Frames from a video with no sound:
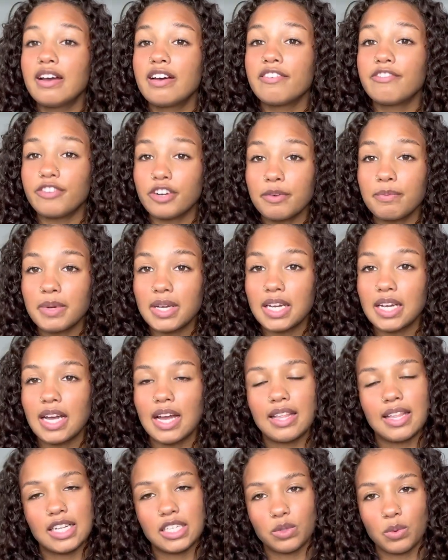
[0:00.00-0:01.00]
for
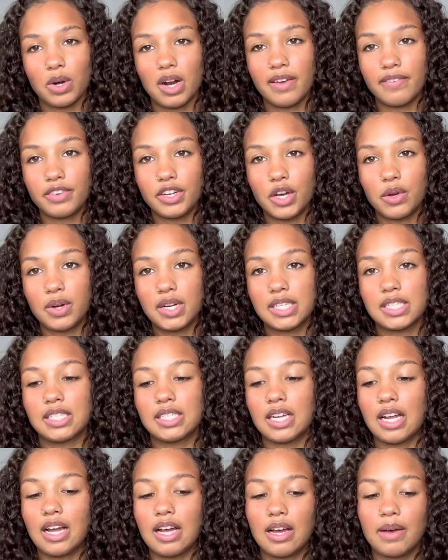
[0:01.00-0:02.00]
me, that's what I've
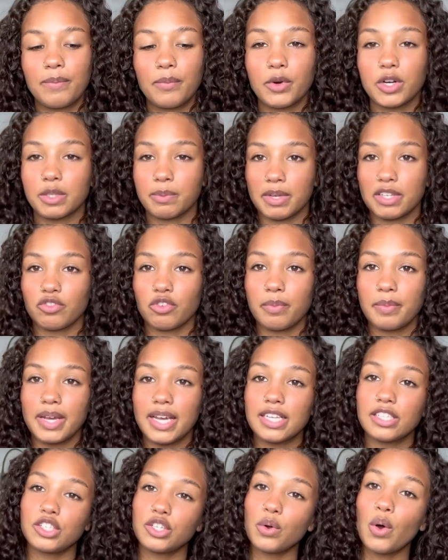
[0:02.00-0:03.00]
noticed works best for
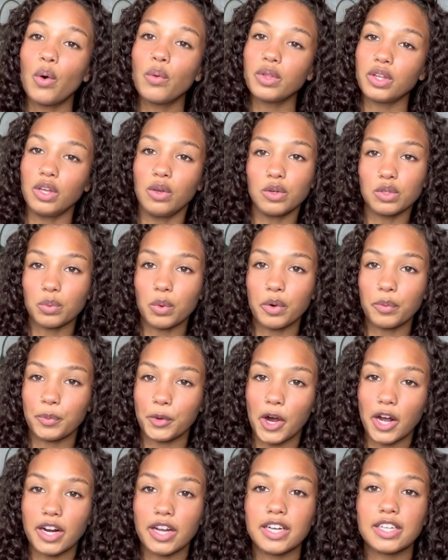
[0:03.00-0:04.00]
me, is to only use one
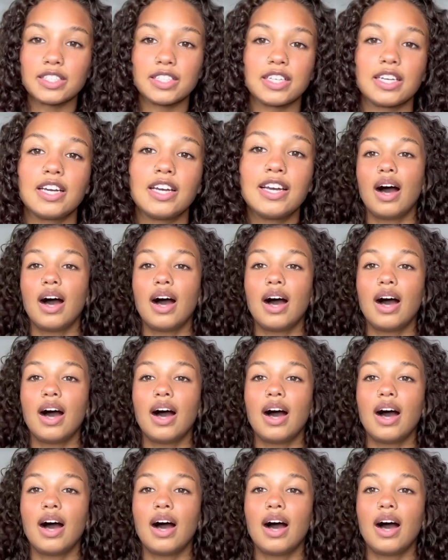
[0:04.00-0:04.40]
product.